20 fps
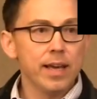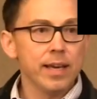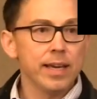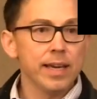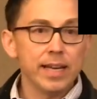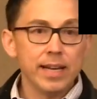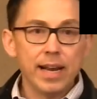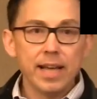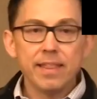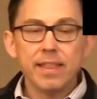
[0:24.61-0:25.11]

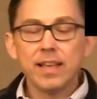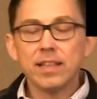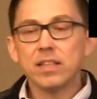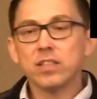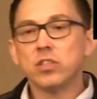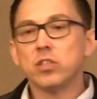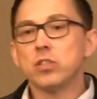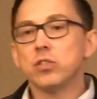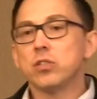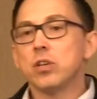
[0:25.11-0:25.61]
again, I think
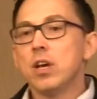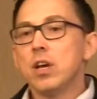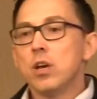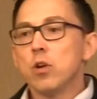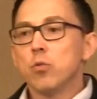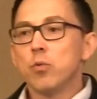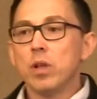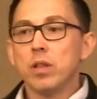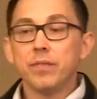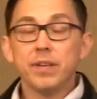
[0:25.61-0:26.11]
this is
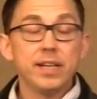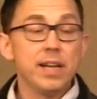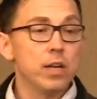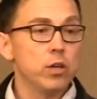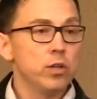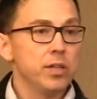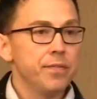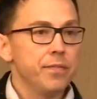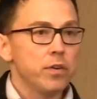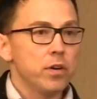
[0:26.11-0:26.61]
relevant
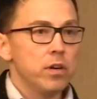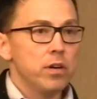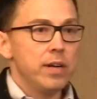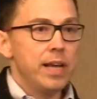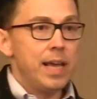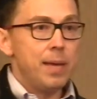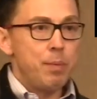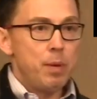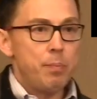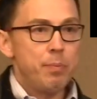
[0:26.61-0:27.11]
not only
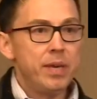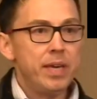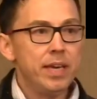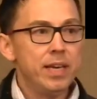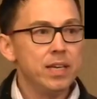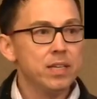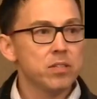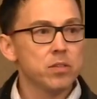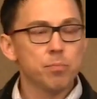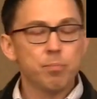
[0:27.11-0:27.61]
for
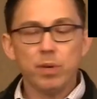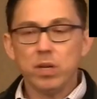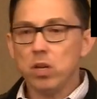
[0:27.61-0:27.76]
APPs,